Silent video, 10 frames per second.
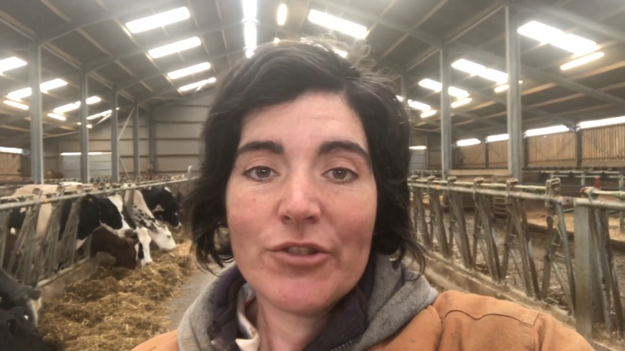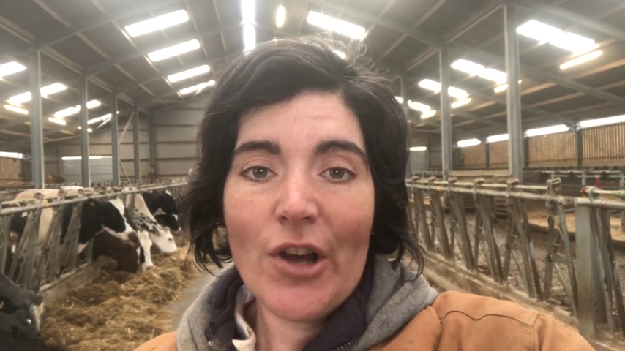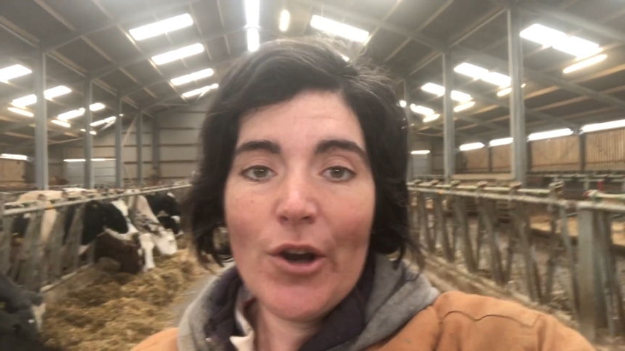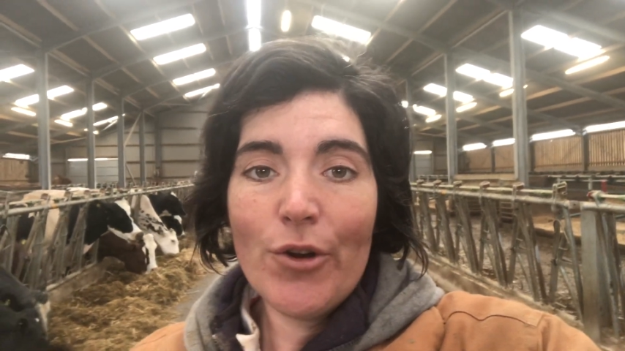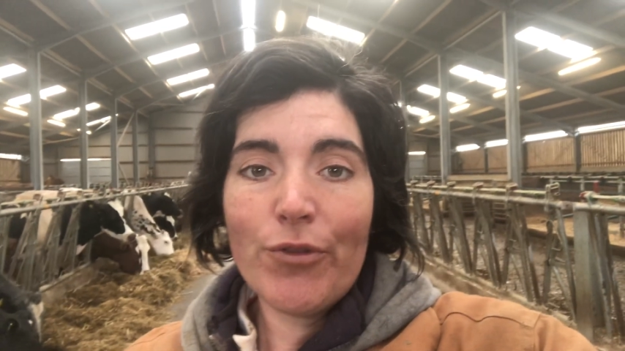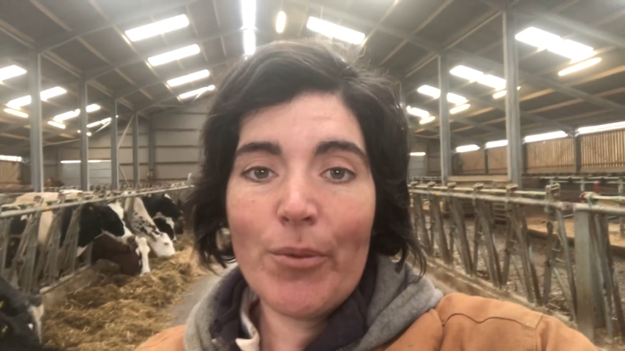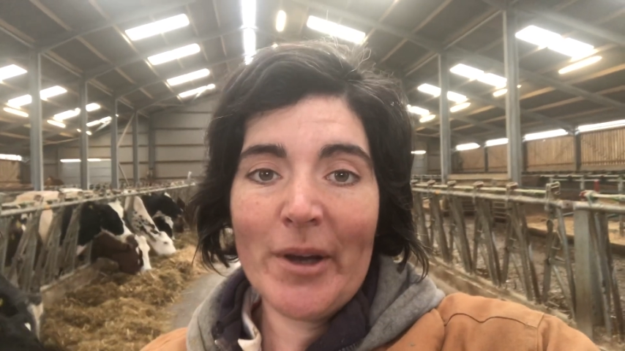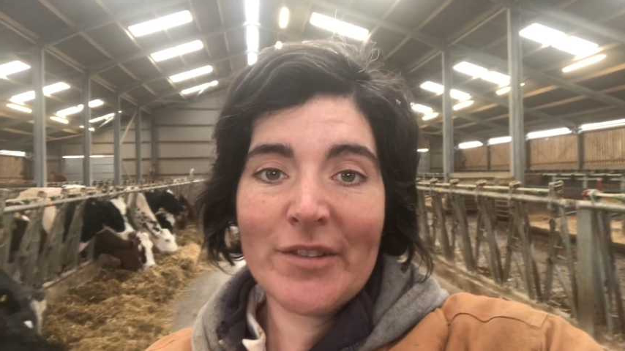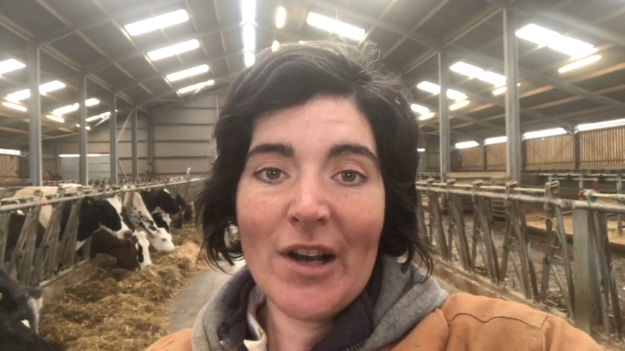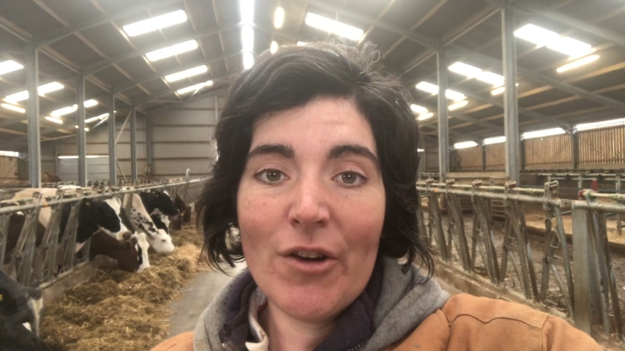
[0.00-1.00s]
So for
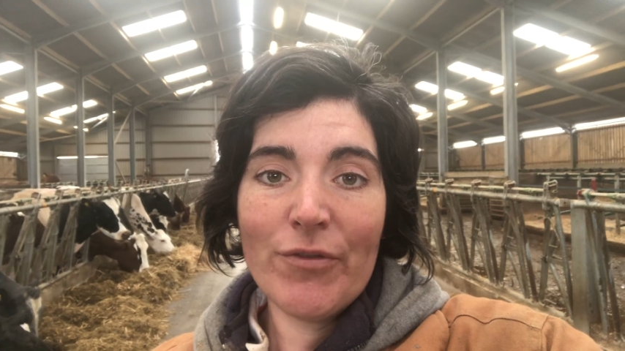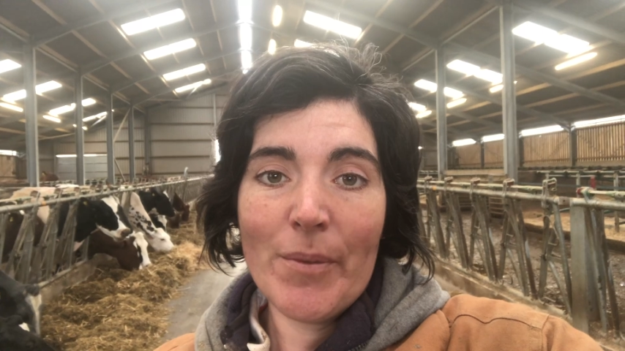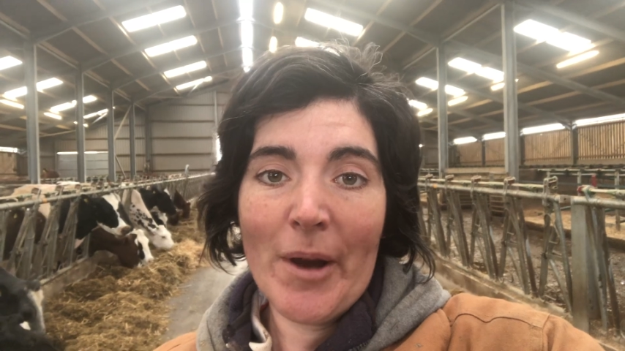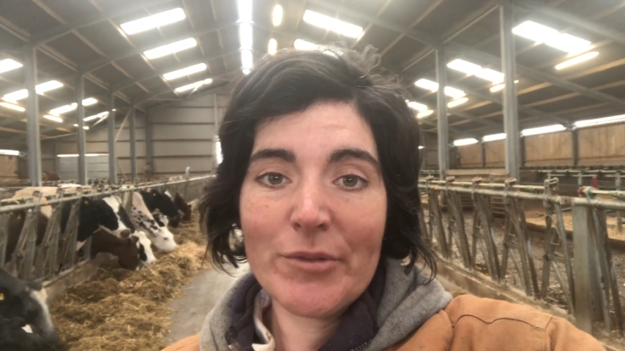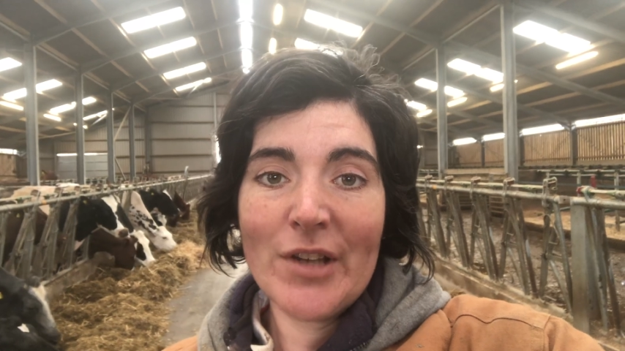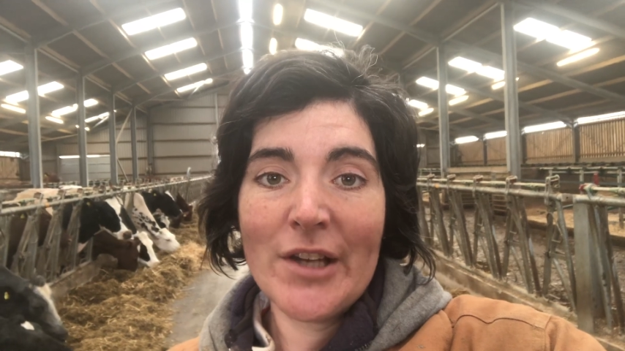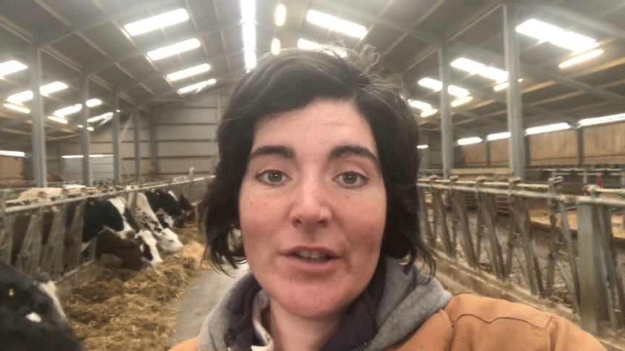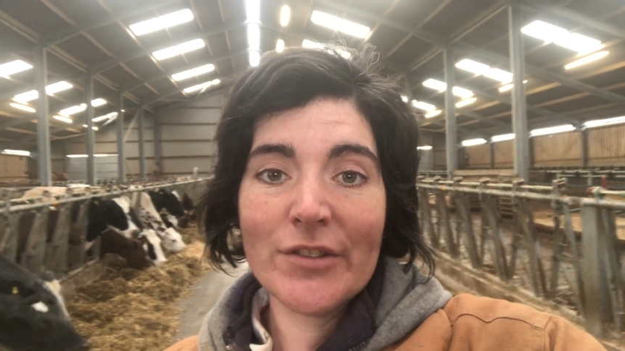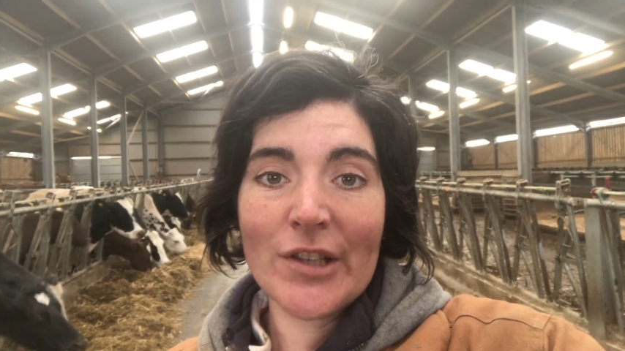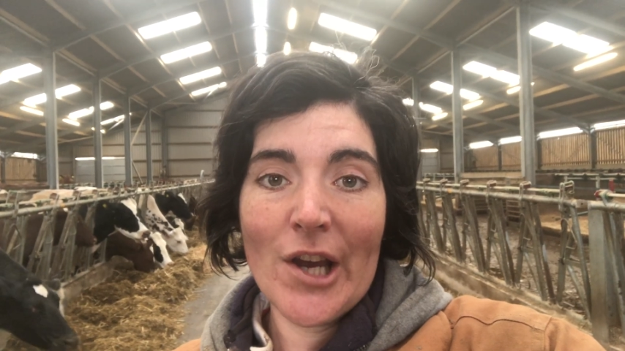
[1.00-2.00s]
myself, about 10
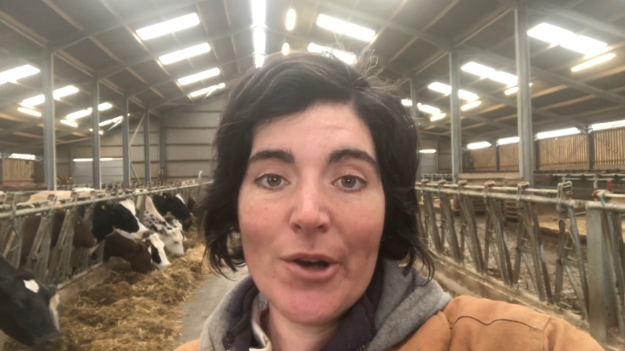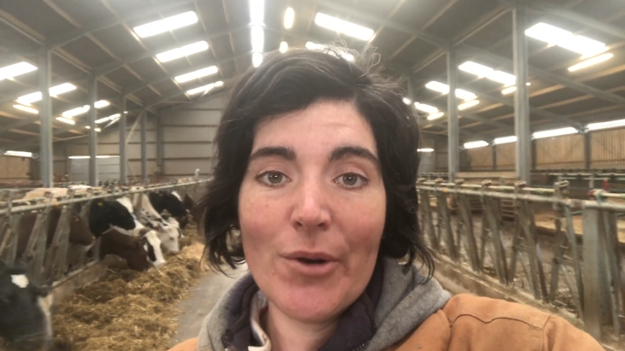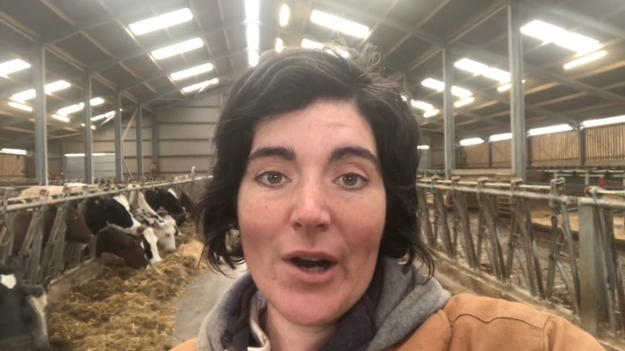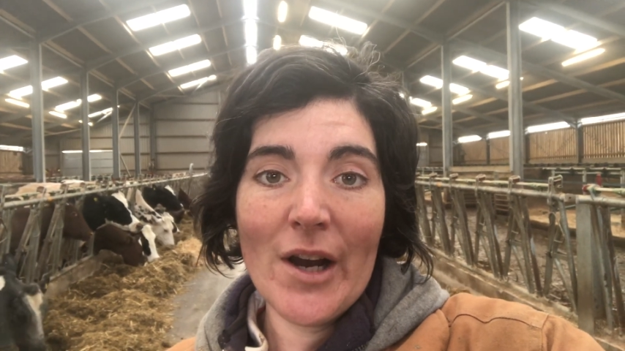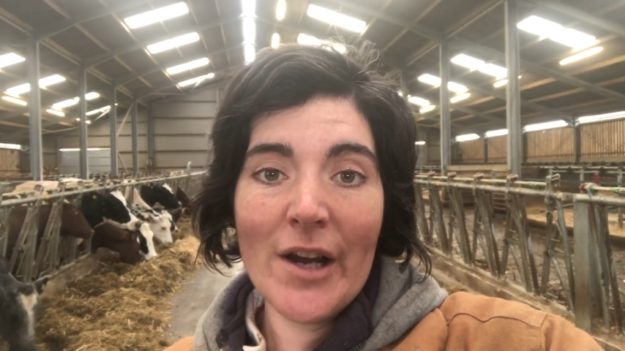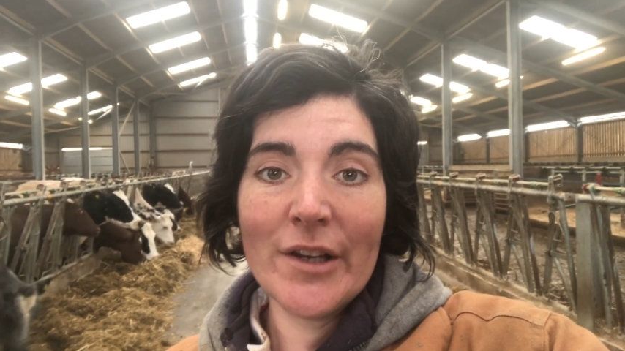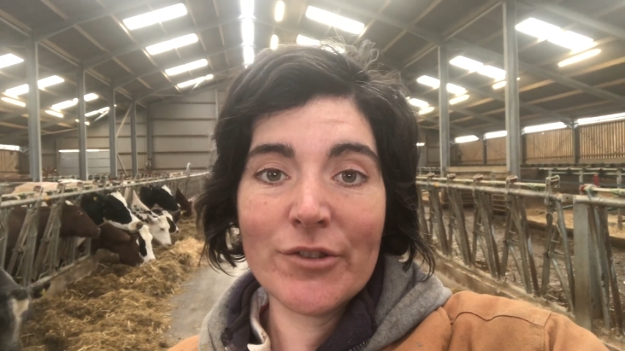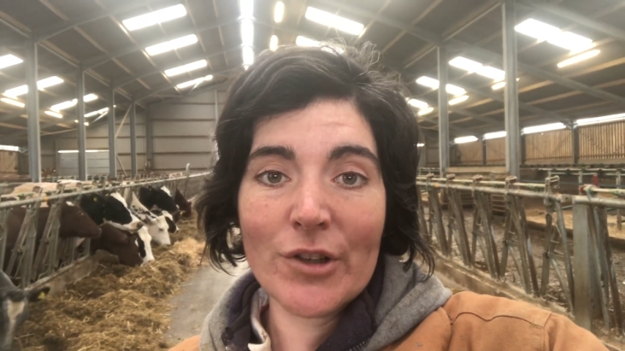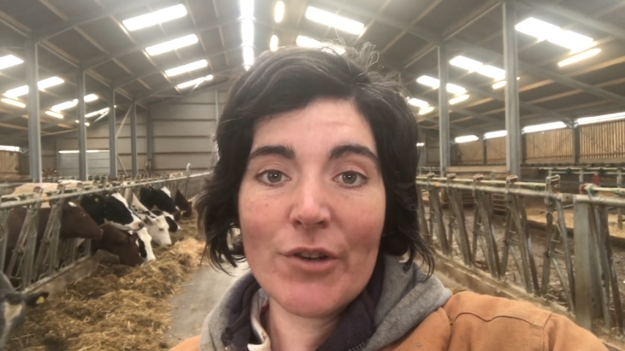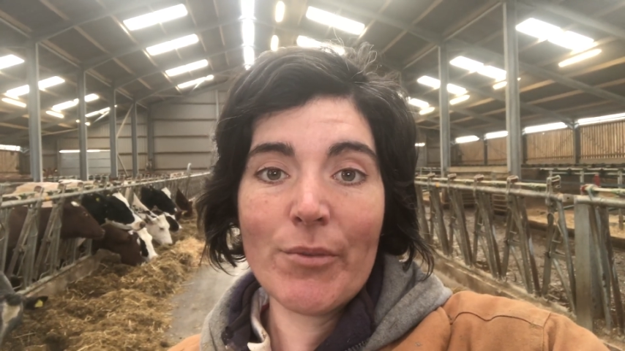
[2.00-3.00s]
years ago, I
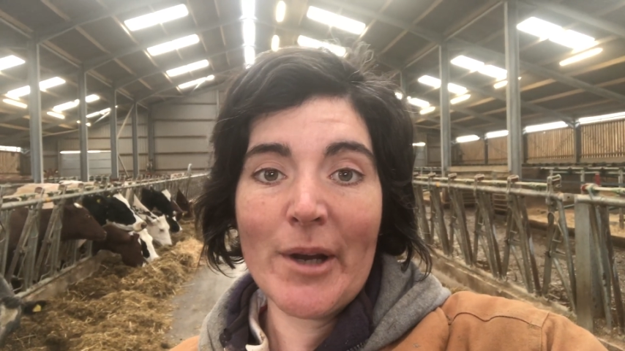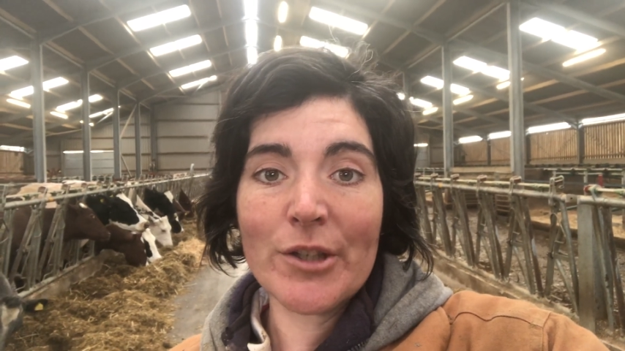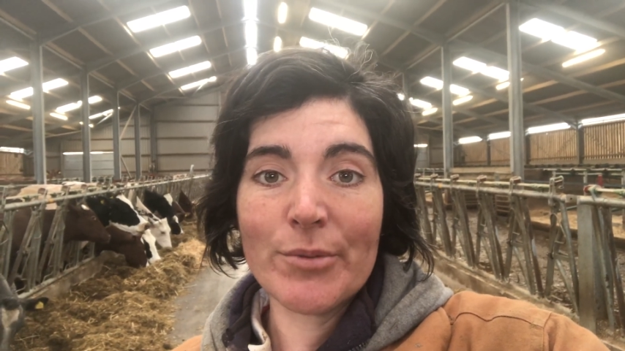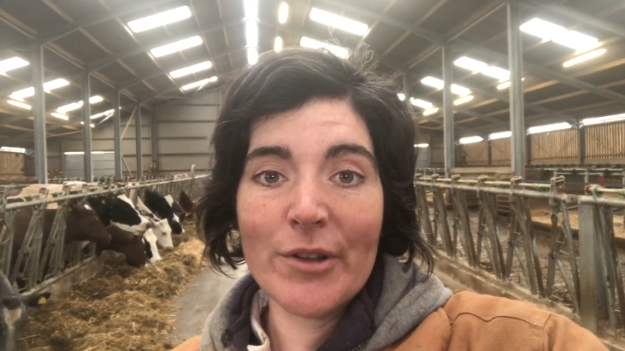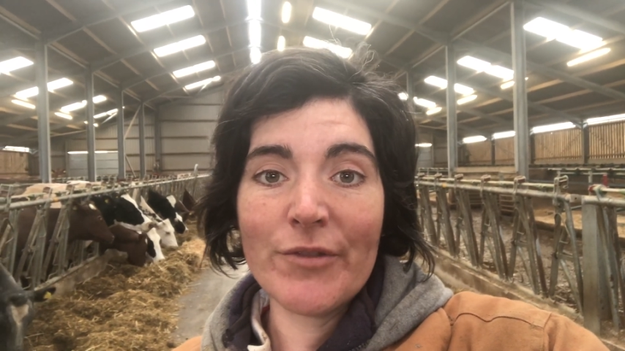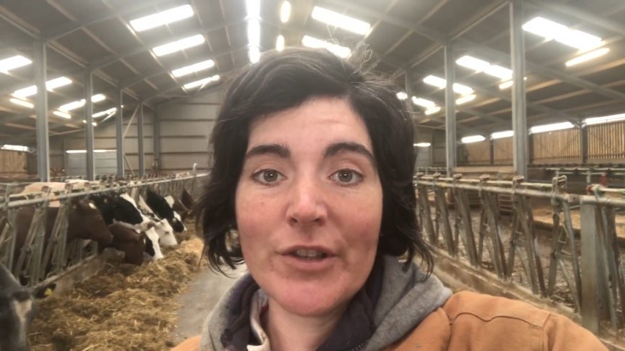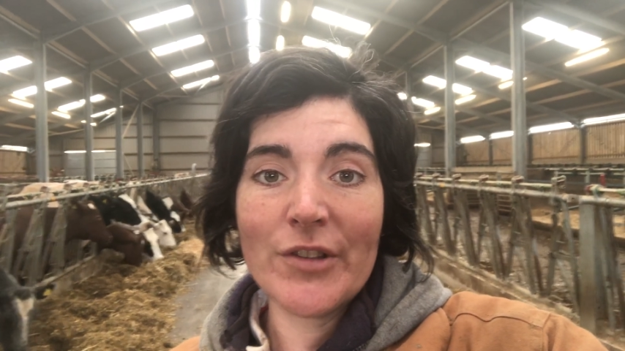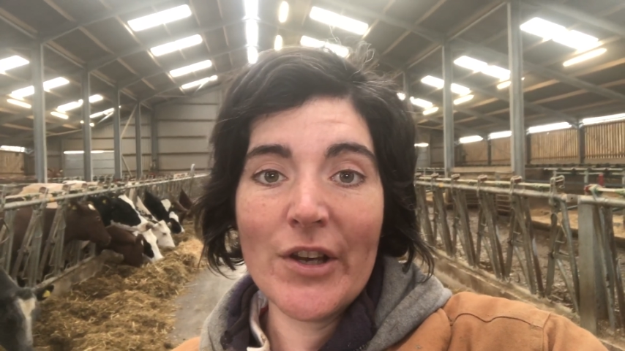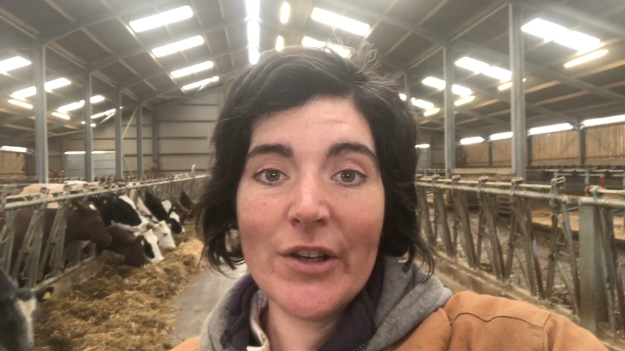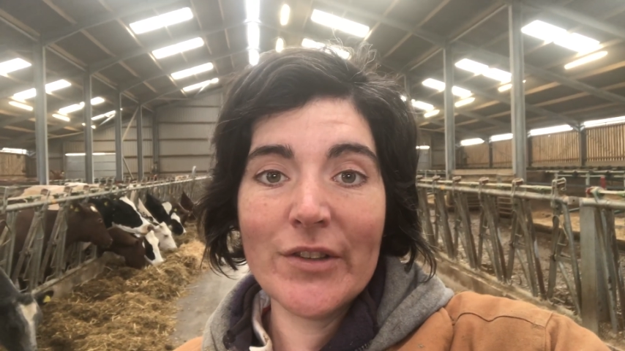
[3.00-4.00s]
took over management of this
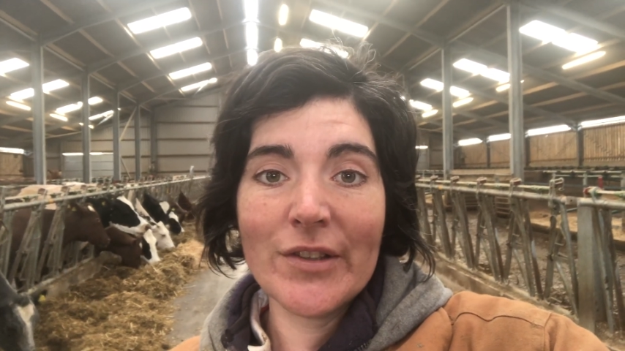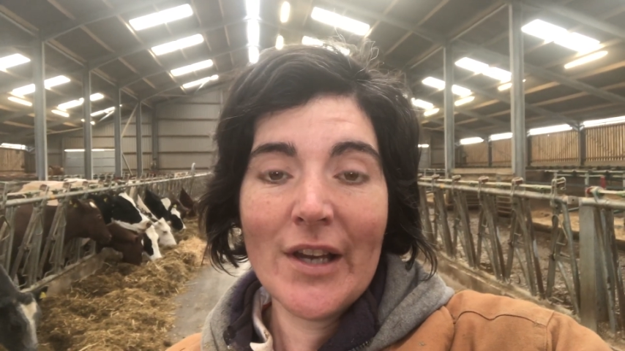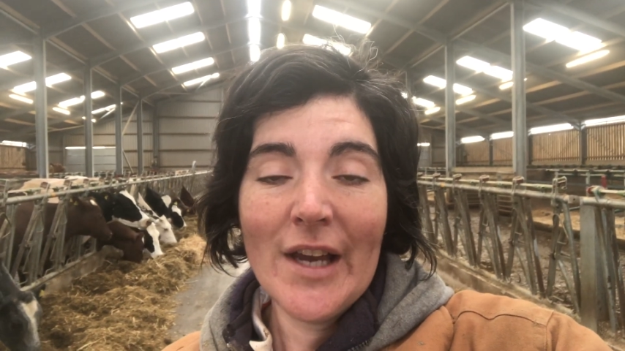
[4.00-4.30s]
herd,